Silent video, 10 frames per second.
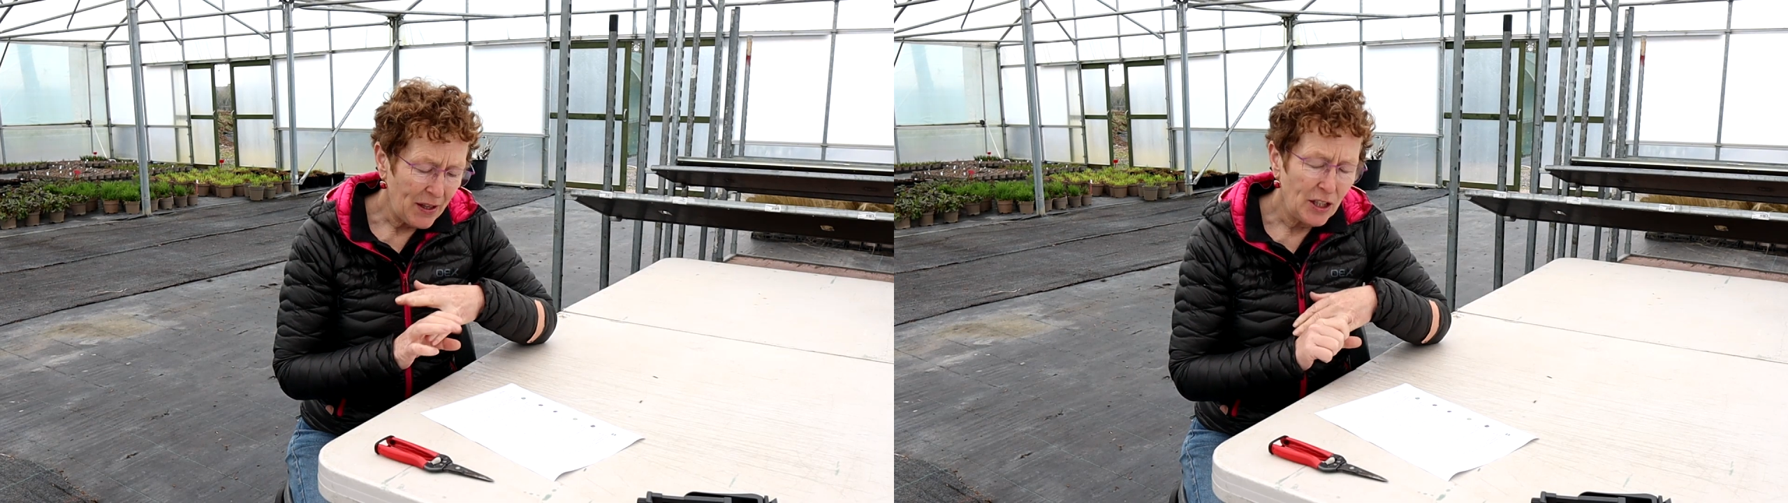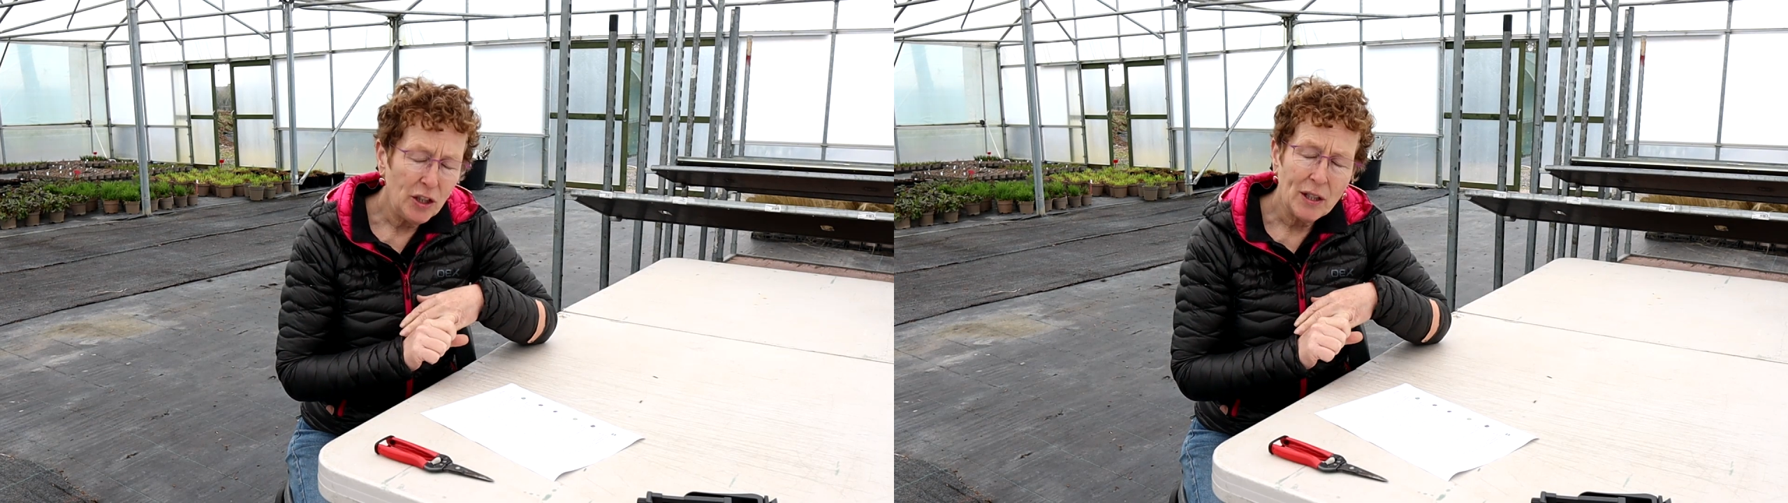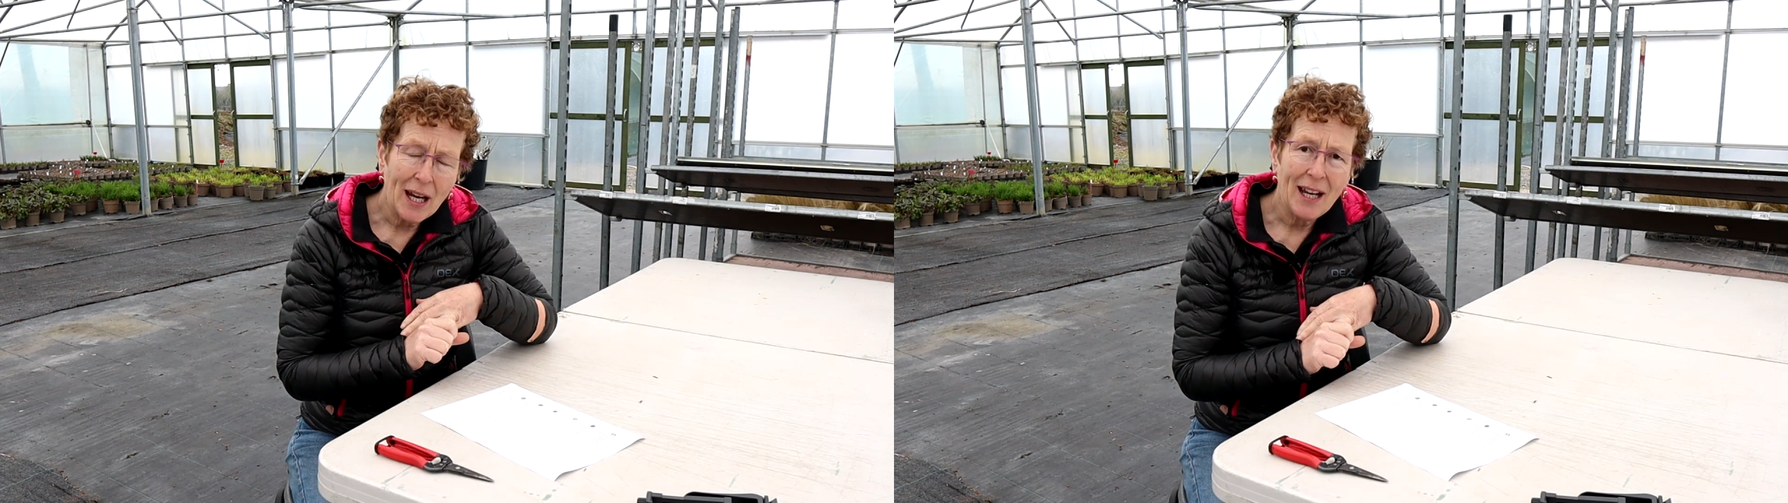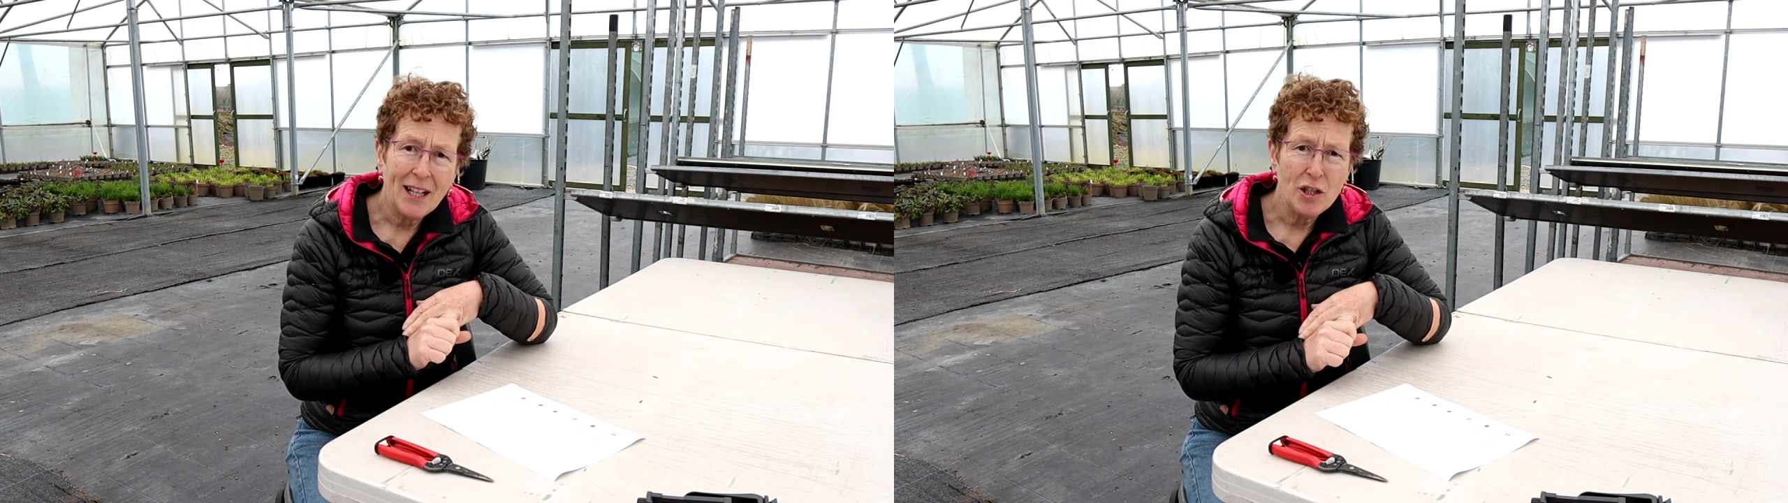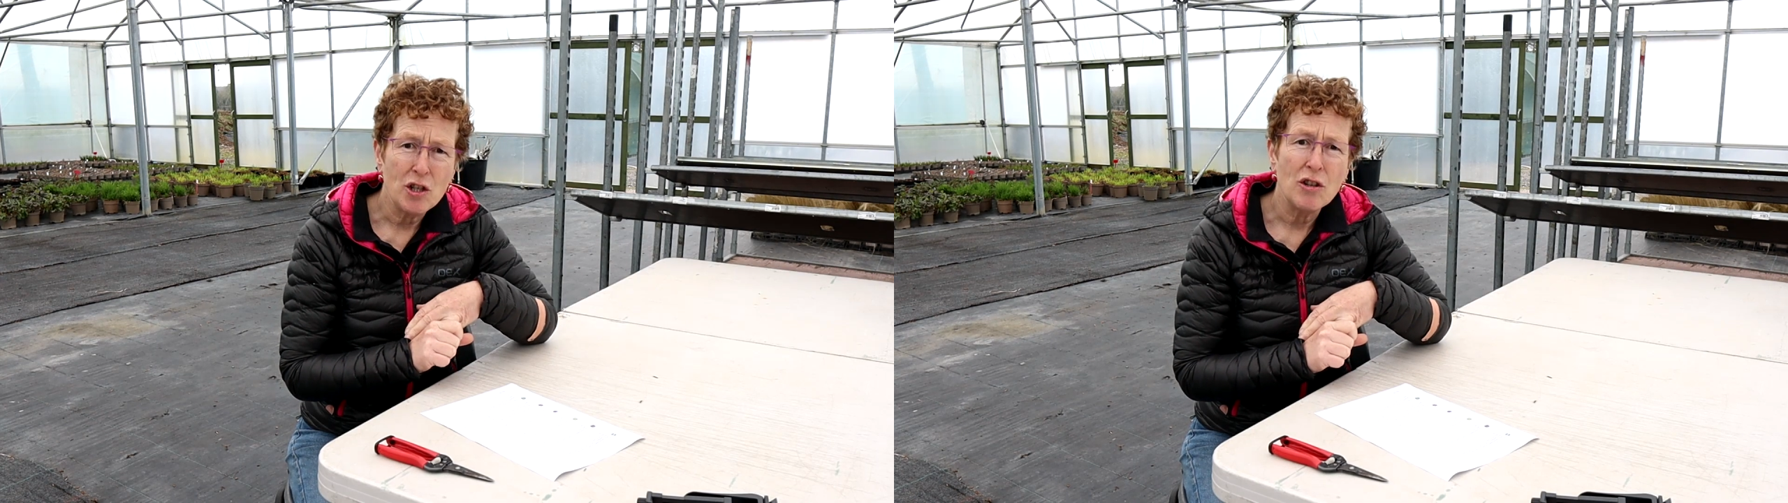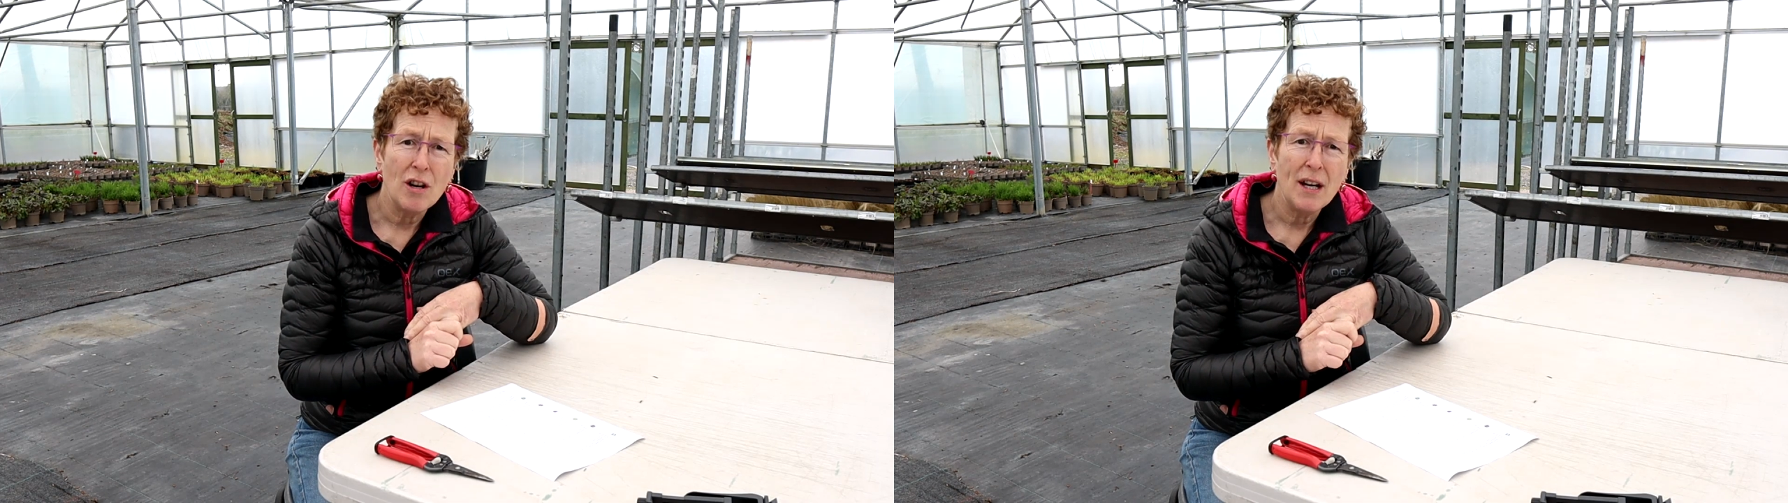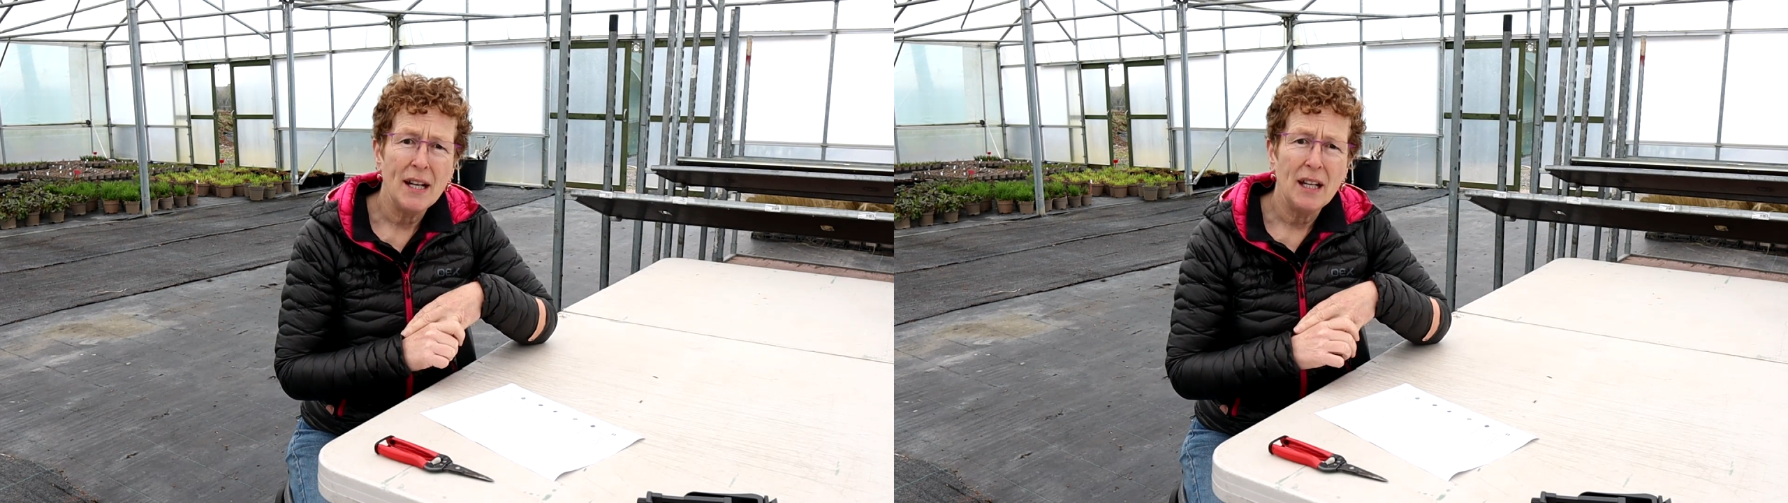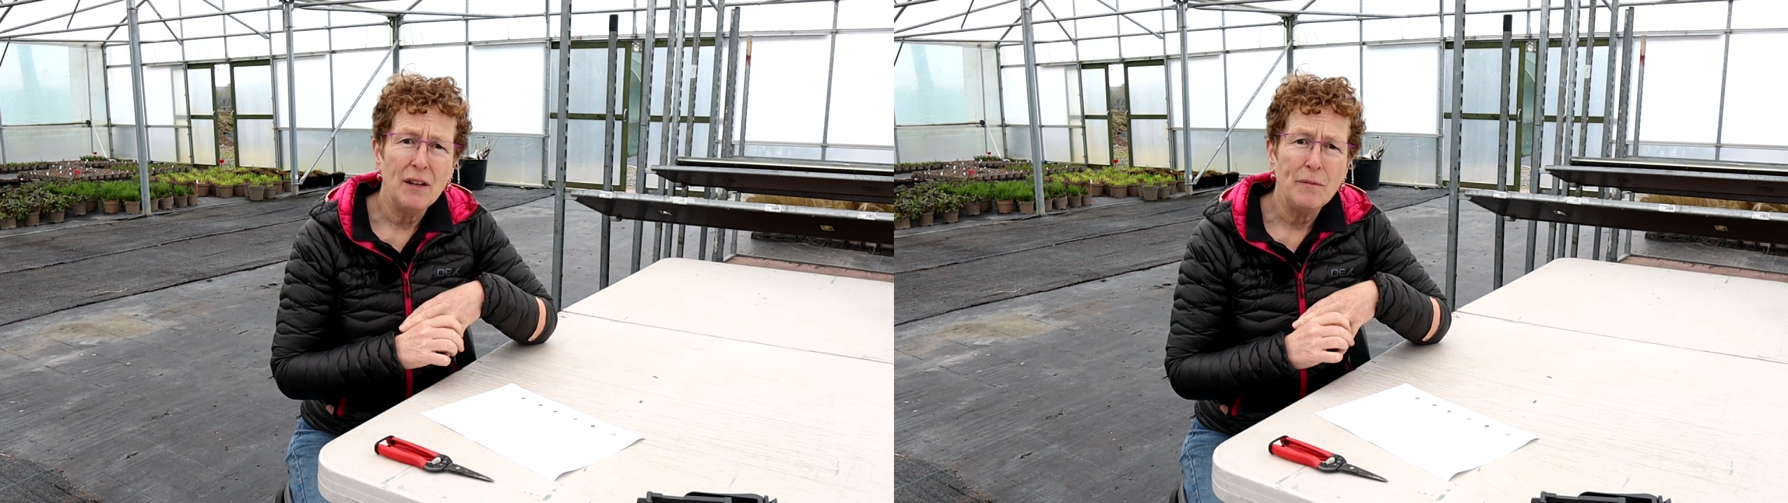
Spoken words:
then you can try a